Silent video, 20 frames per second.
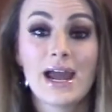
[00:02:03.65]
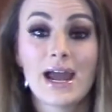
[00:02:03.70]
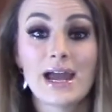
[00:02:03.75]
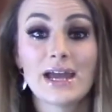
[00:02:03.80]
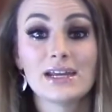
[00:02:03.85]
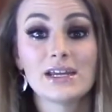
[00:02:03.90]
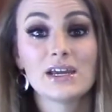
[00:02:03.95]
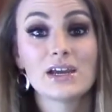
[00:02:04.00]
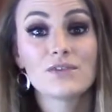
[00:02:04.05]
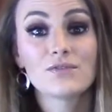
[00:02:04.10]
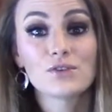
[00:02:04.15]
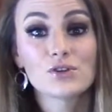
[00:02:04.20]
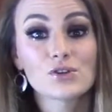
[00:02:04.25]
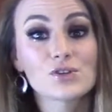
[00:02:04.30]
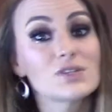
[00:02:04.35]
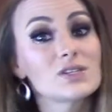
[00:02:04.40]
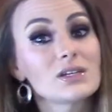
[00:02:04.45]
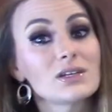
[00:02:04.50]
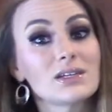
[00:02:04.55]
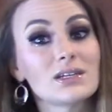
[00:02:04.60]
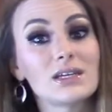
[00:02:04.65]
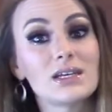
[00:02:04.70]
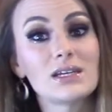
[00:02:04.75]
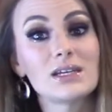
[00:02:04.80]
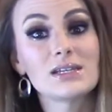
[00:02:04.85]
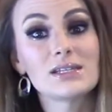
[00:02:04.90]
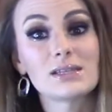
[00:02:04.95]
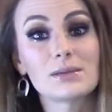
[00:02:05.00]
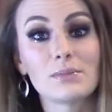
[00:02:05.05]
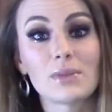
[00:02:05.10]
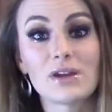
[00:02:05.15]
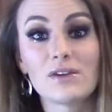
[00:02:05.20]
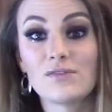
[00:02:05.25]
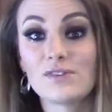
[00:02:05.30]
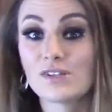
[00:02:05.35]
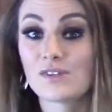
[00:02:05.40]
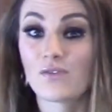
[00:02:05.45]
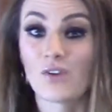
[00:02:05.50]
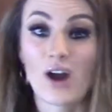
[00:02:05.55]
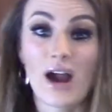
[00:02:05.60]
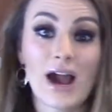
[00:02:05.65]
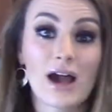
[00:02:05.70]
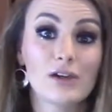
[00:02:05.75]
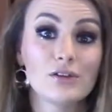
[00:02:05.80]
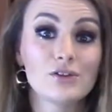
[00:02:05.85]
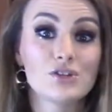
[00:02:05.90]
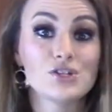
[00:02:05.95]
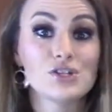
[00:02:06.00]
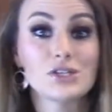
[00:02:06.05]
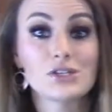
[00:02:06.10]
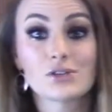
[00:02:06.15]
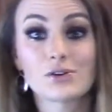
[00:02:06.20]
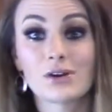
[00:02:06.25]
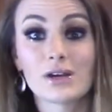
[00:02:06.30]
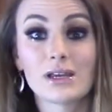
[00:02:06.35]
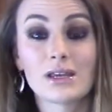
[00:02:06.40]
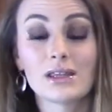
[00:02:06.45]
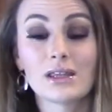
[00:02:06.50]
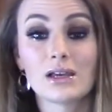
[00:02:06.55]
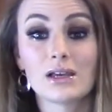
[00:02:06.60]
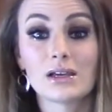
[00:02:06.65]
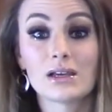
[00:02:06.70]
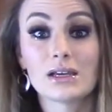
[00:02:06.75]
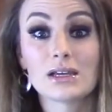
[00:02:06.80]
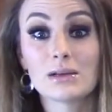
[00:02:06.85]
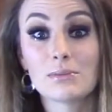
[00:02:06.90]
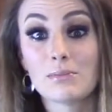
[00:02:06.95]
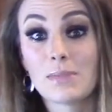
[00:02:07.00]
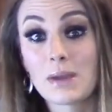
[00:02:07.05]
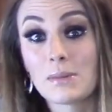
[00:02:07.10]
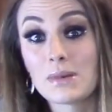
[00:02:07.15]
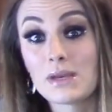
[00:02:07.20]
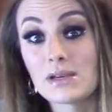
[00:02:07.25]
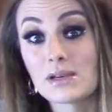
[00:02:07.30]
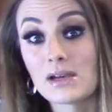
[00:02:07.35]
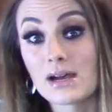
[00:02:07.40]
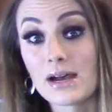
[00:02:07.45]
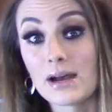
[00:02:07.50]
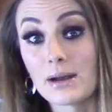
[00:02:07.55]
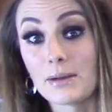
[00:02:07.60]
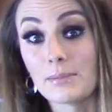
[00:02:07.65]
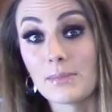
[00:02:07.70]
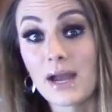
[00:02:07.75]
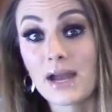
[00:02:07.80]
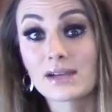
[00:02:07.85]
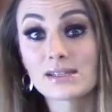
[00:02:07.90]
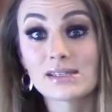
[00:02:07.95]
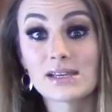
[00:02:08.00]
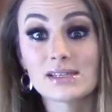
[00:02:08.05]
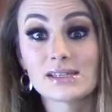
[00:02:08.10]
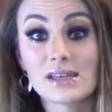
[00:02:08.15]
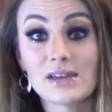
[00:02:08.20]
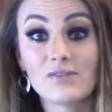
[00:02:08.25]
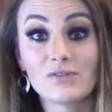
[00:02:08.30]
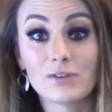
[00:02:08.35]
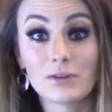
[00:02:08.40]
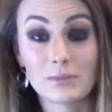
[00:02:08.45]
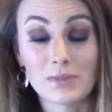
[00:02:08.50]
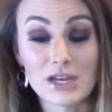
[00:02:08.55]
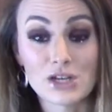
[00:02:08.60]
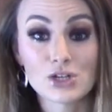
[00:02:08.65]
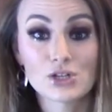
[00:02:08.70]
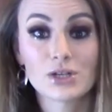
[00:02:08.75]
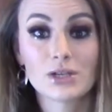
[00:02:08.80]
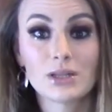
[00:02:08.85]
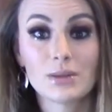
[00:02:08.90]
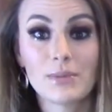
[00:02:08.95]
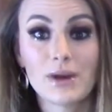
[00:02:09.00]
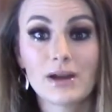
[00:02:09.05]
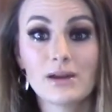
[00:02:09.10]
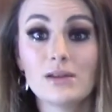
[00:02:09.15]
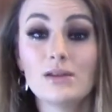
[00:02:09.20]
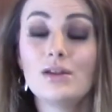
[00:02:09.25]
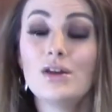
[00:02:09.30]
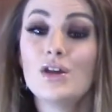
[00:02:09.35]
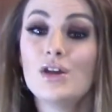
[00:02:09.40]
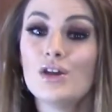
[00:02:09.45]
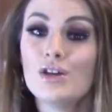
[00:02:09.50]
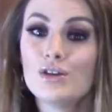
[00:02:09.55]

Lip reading: And if you're still needing some benefits for allergies or anything, maybe excess inflammation in the body,